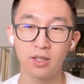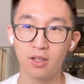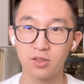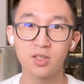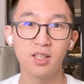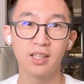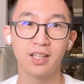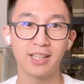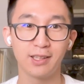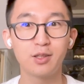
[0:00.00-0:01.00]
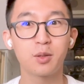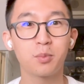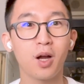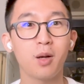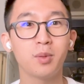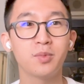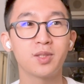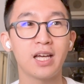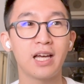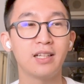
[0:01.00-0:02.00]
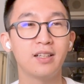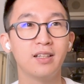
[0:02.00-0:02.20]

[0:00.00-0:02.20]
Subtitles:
years. Like these are problems that